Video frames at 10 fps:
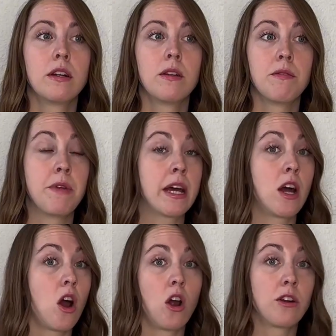that
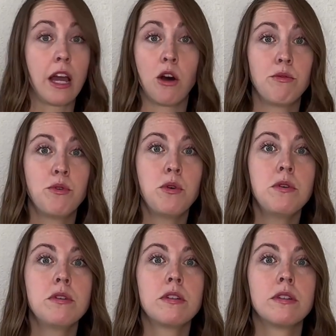aren't
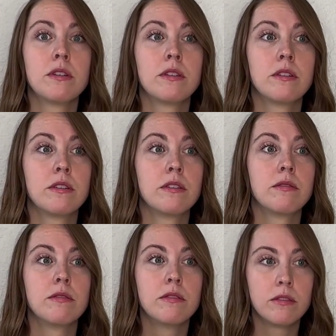helpful,
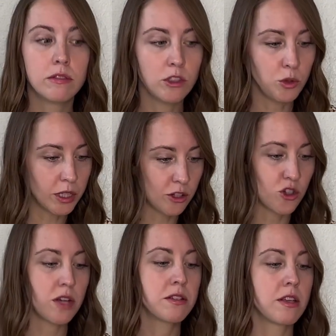you can
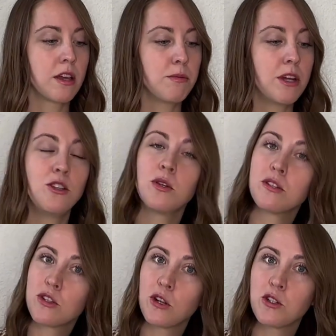address them and you can
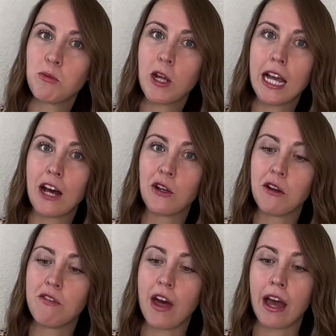start to break out
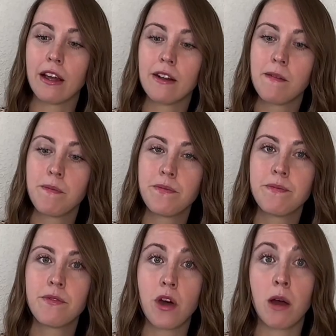of that
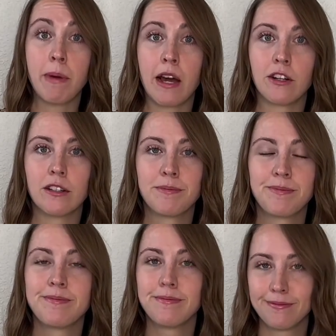thought pattern.
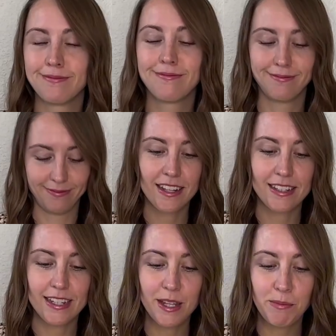
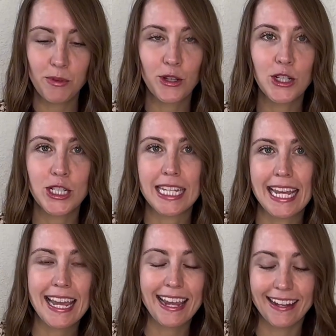Tip
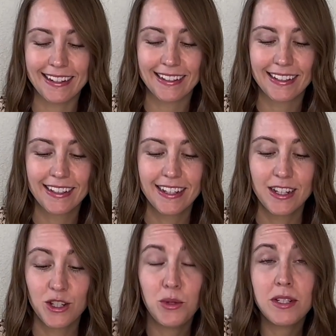13,
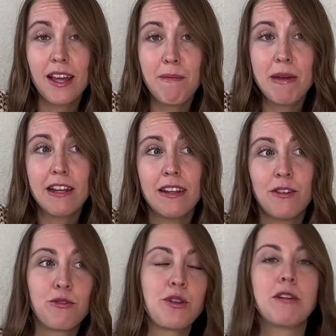do a 10-minute
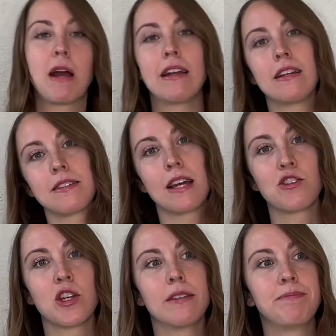free writing
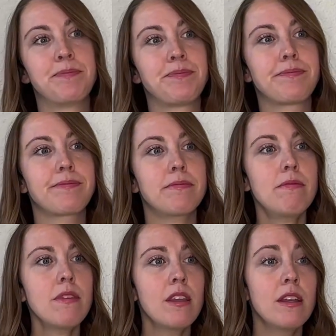session.
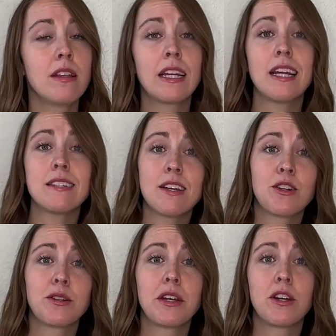Like I said
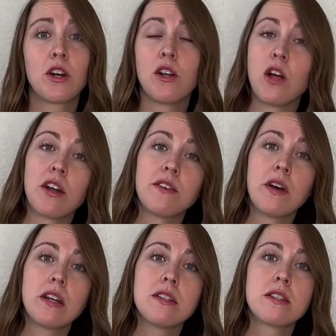earlier, a lot of
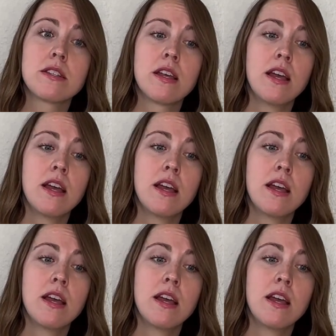us,